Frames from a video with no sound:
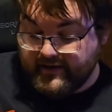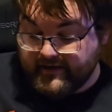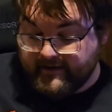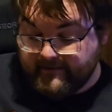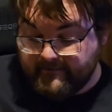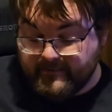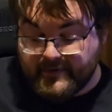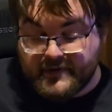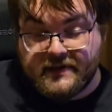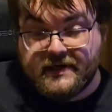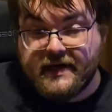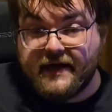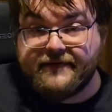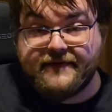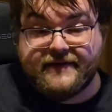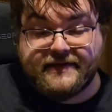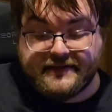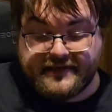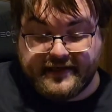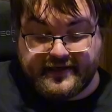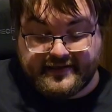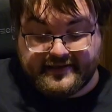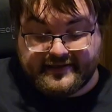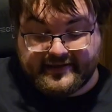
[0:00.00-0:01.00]
Nothing's
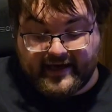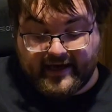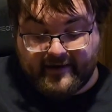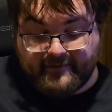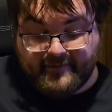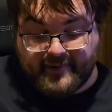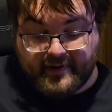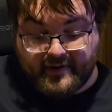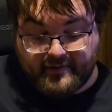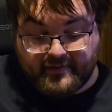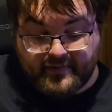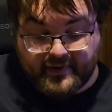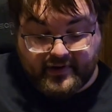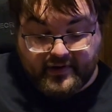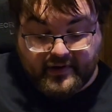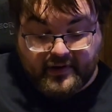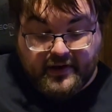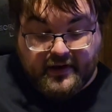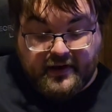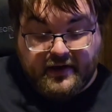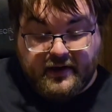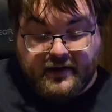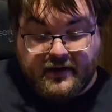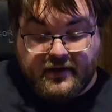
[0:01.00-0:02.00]
going to stop him.
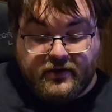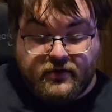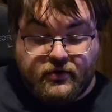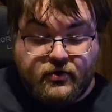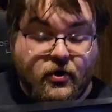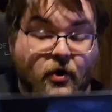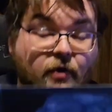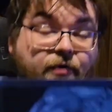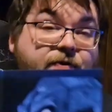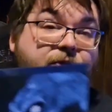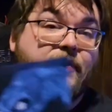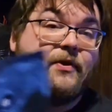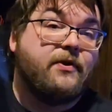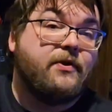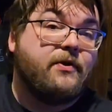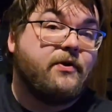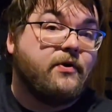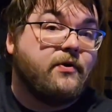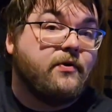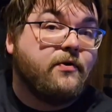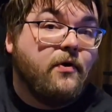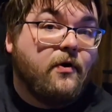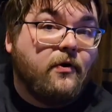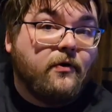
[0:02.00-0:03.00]
Nothing
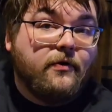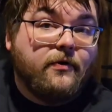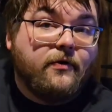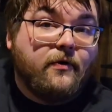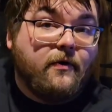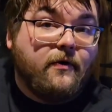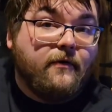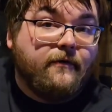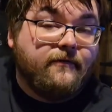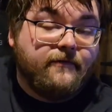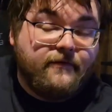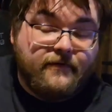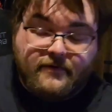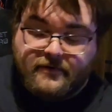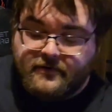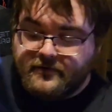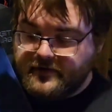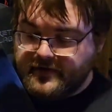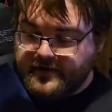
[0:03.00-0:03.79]
can call it off.